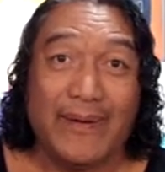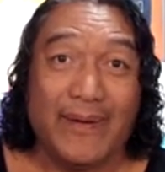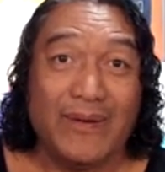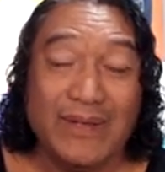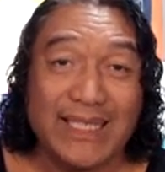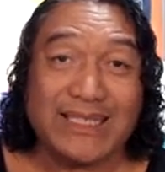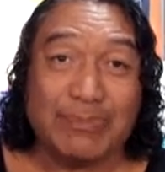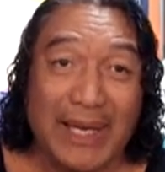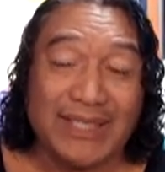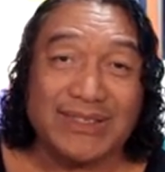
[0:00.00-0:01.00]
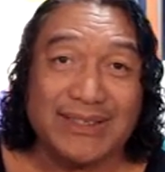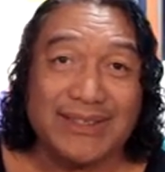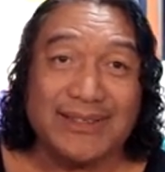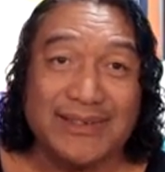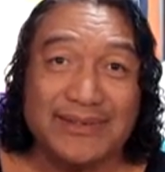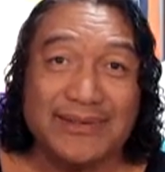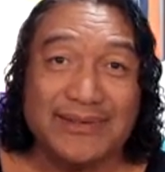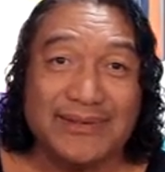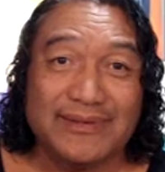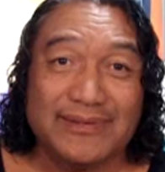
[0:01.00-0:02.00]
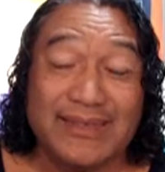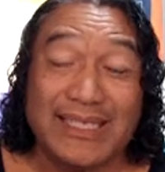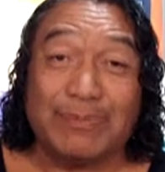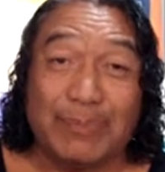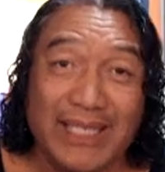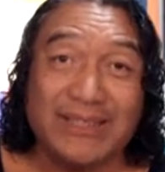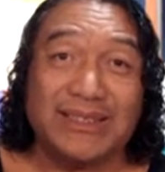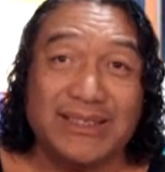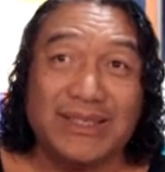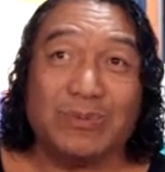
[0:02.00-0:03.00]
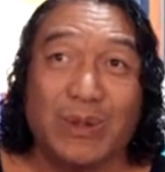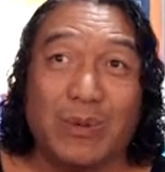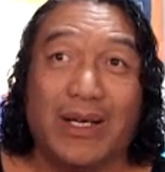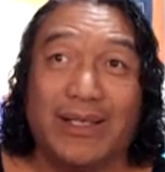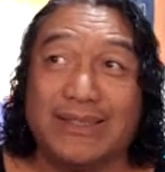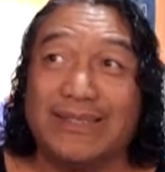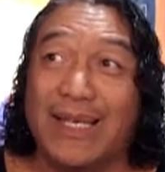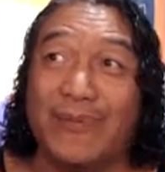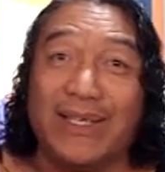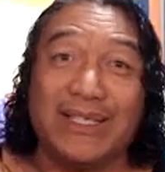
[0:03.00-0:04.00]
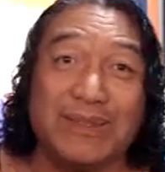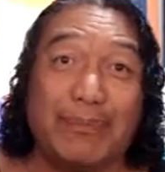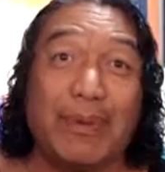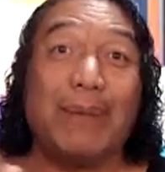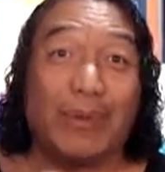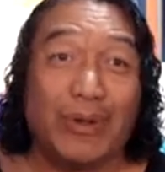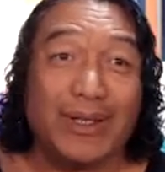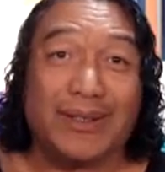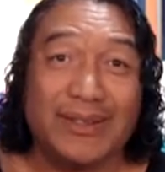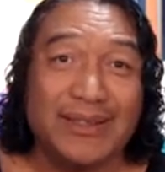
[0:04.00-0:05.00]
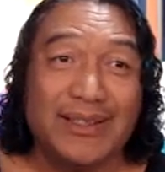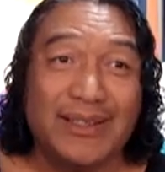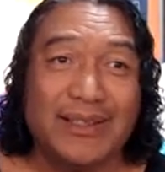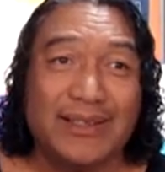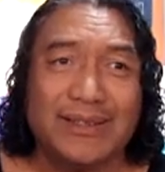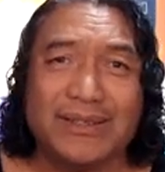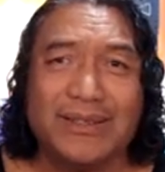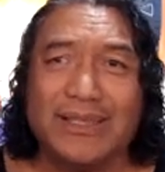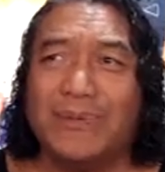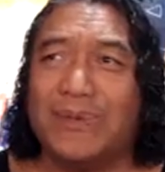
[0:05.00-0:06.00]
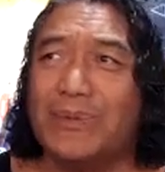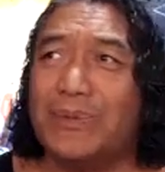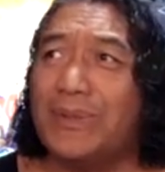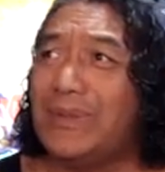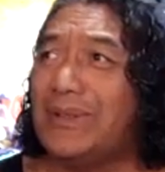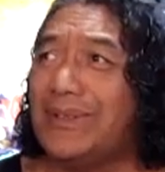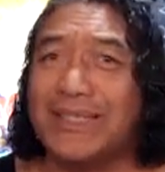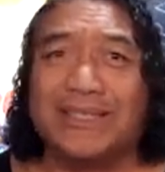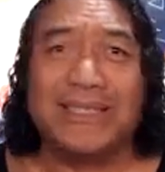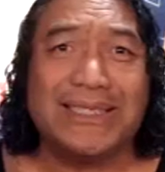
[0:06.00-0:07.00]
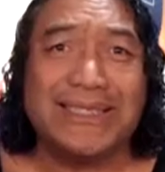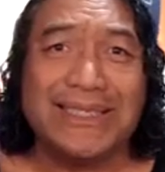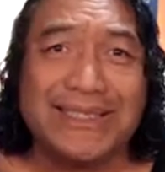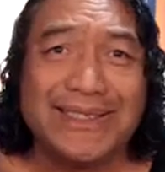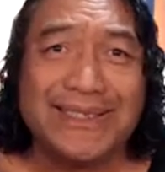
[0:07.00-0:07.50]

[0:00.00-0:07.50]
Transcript: Only expansion. Expansion is required. Saving is a byproduct. It's not even a word. It doesn't exist.